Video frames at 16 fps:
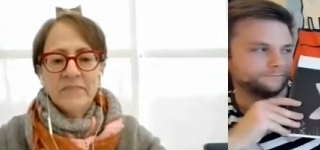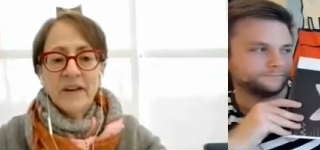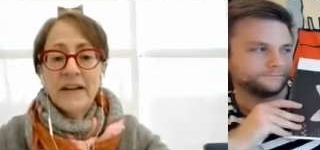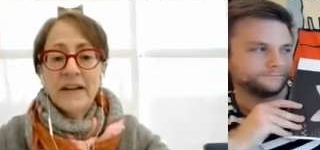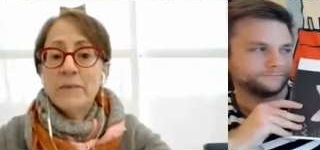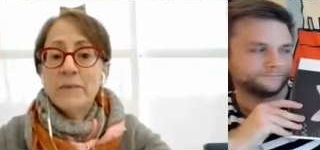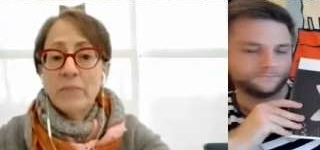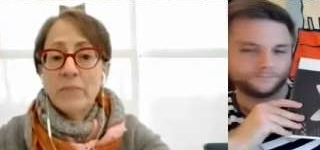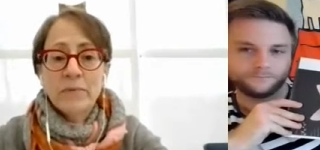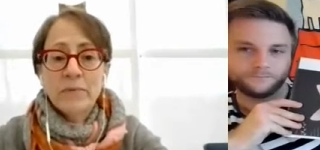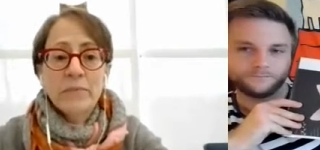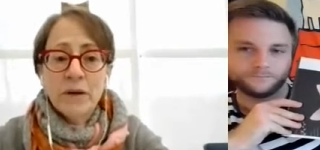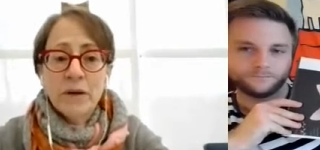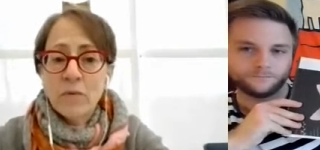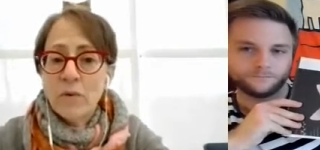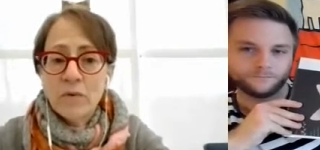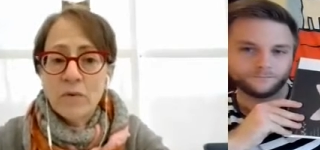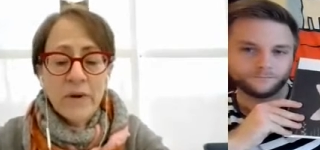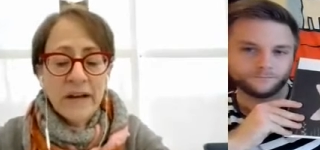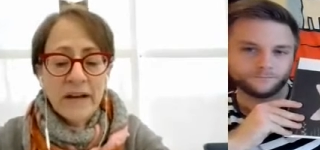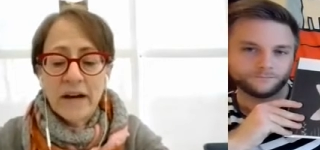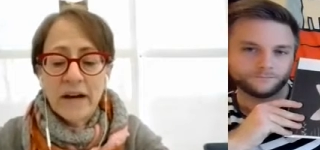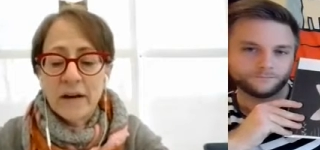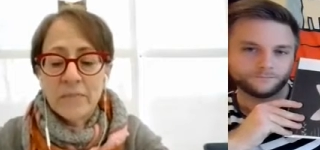Speaker 1: And he probably won't
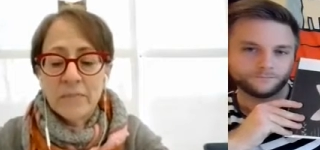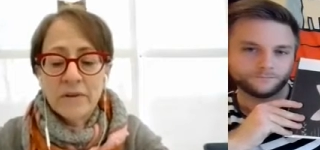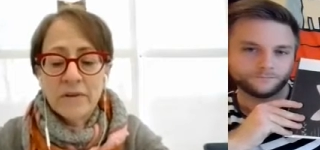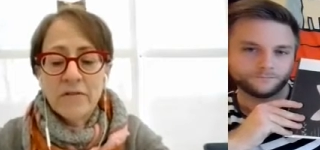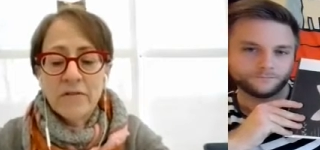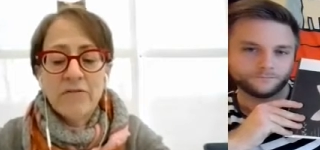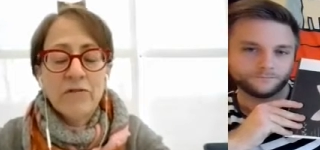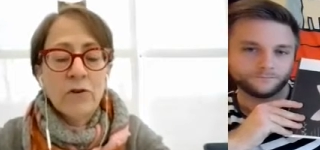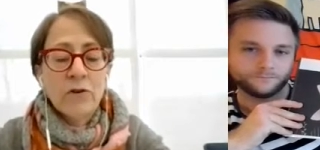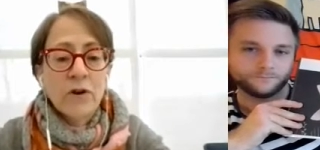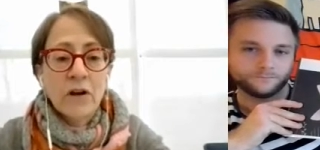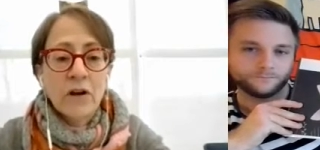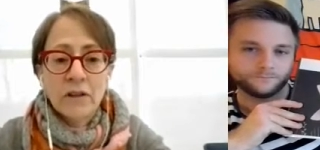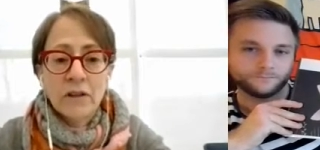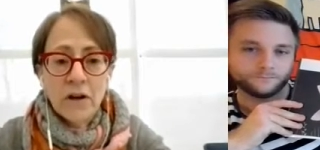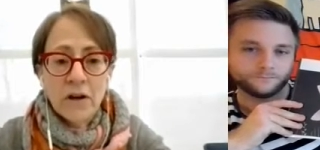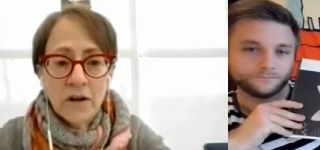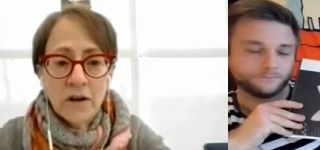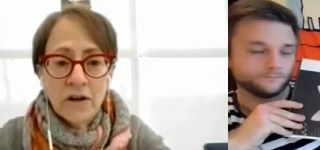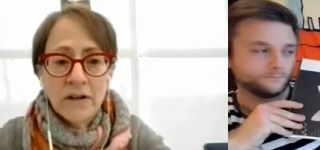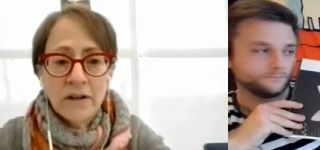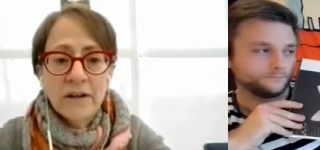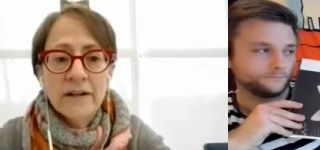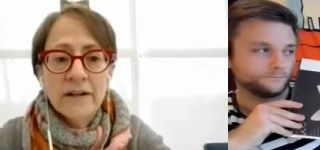wake up for a
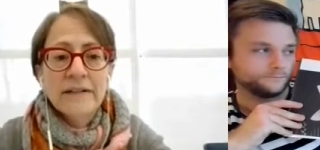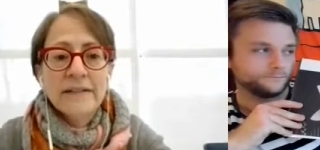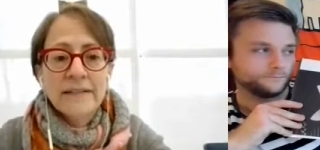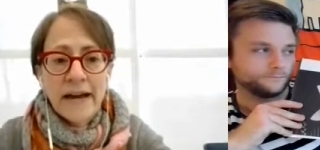long